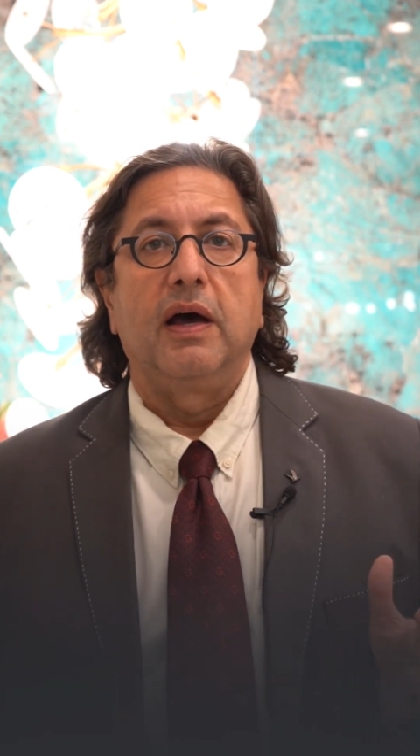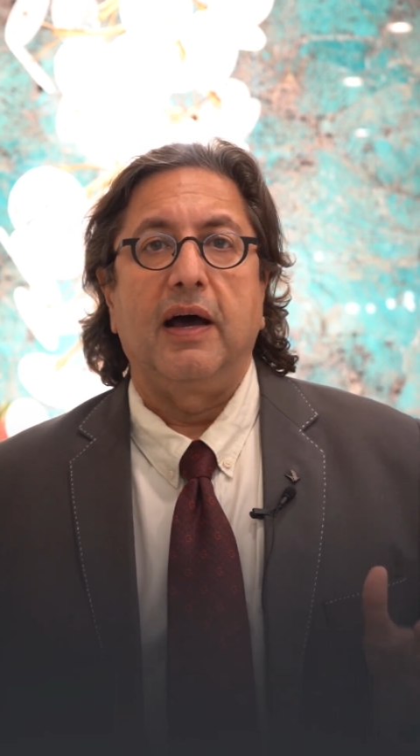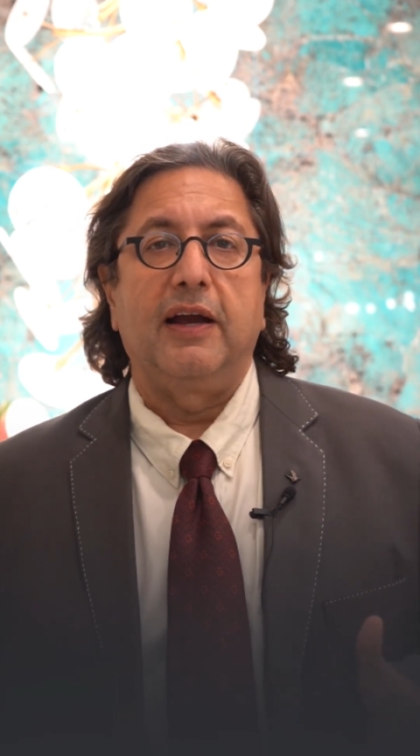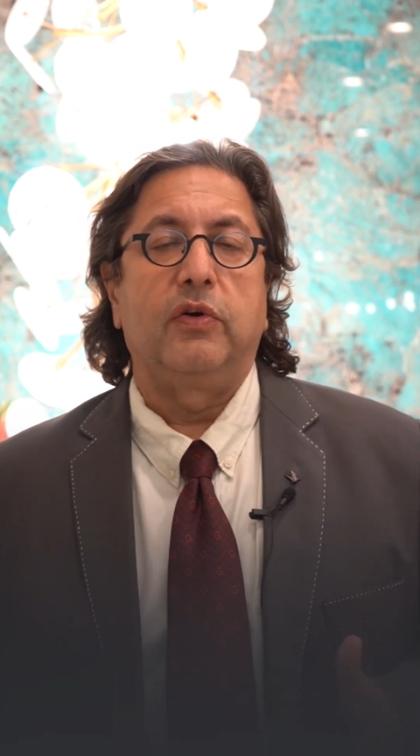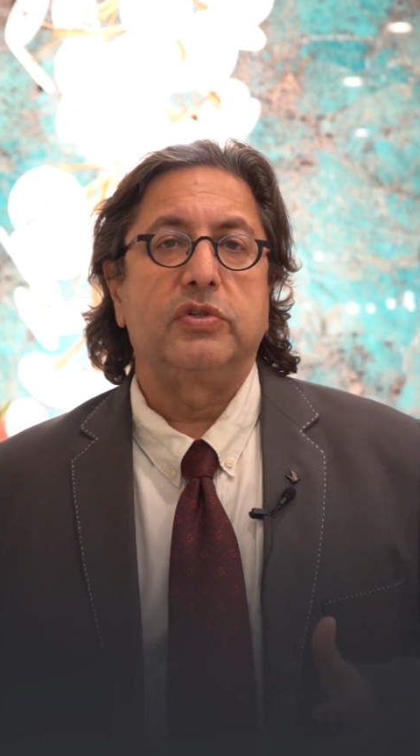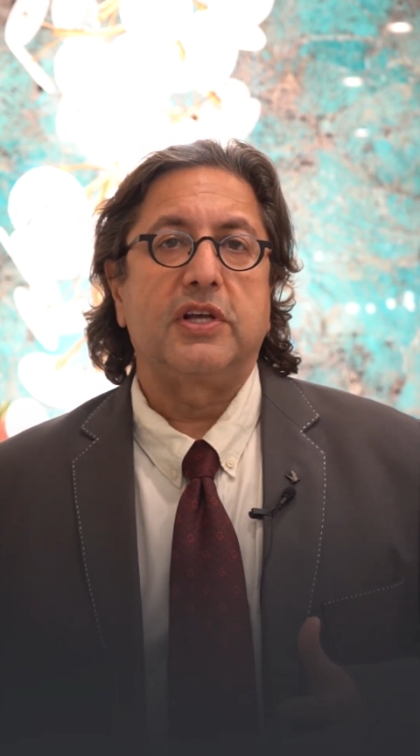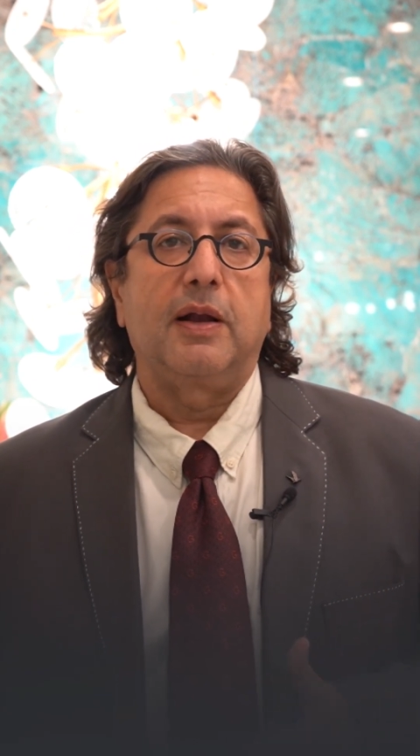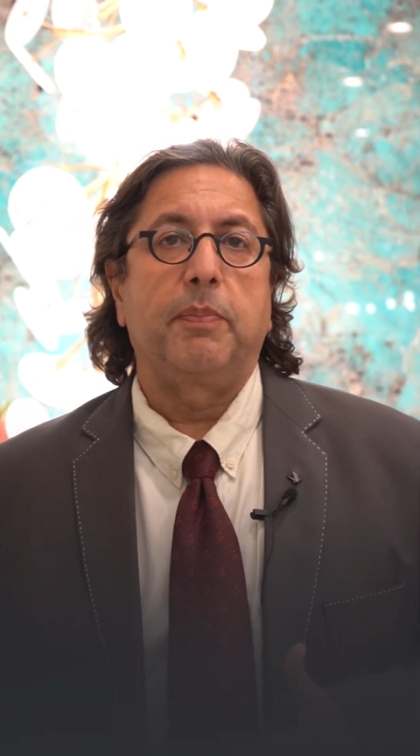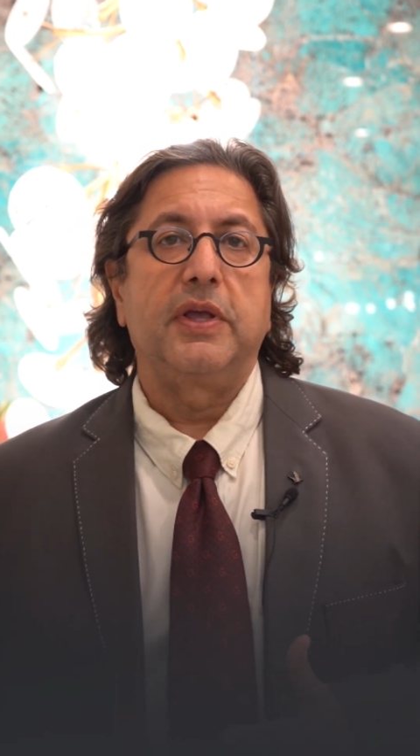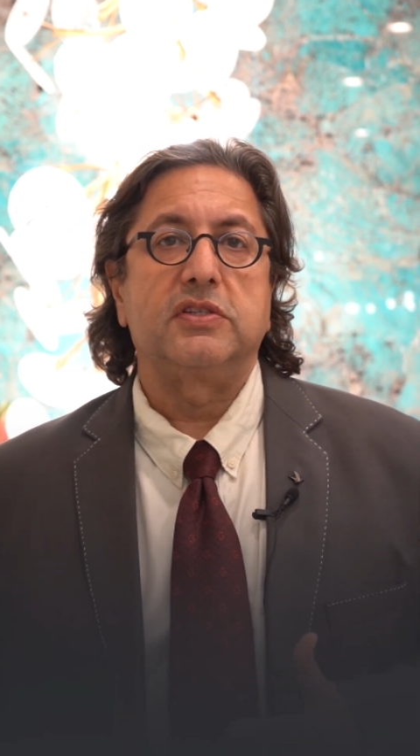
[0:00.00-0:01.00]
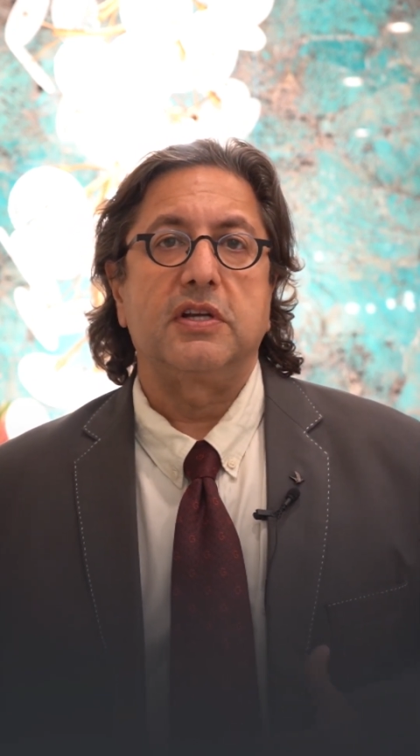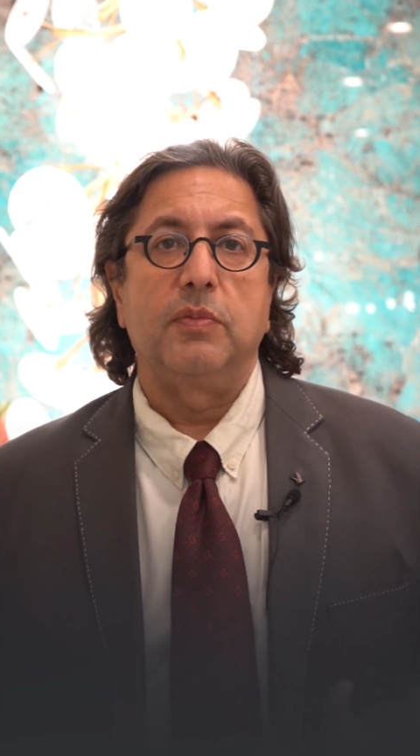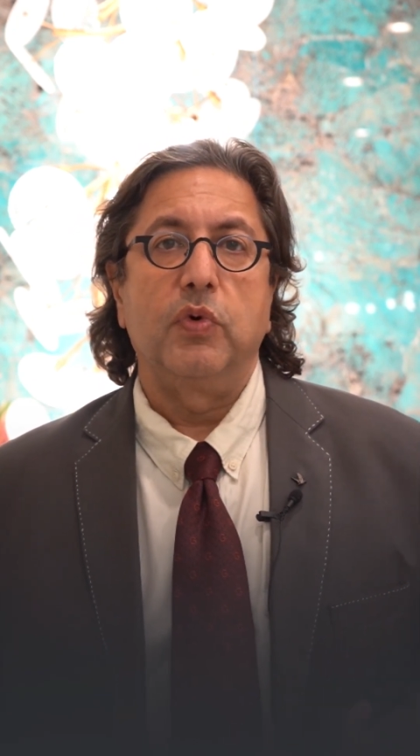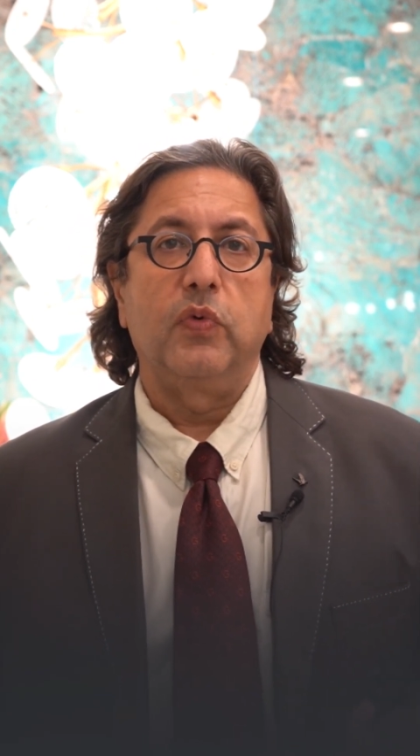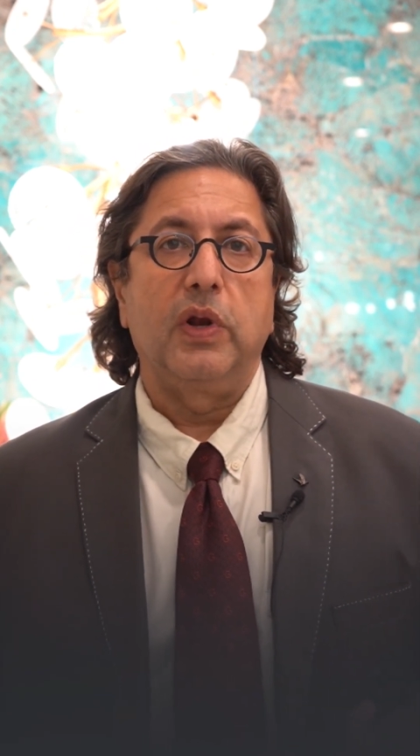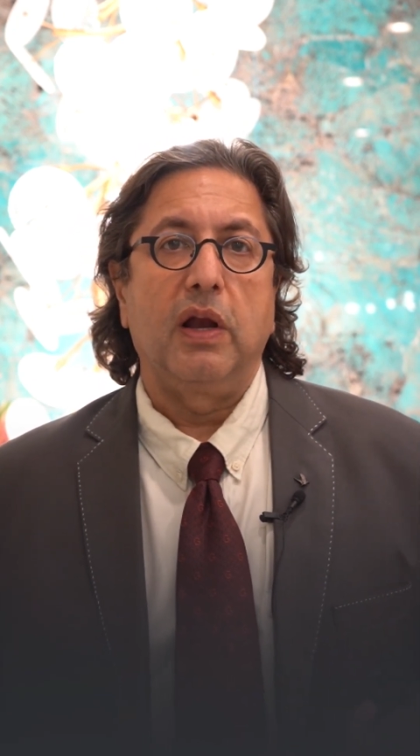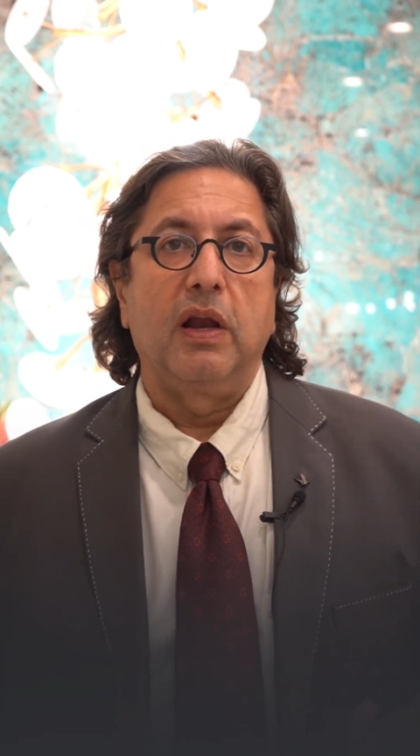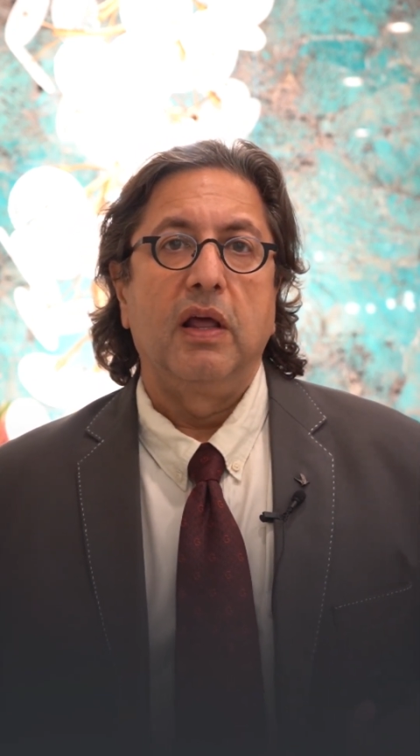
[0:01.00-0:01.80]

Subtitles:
hydrosalpinx removal.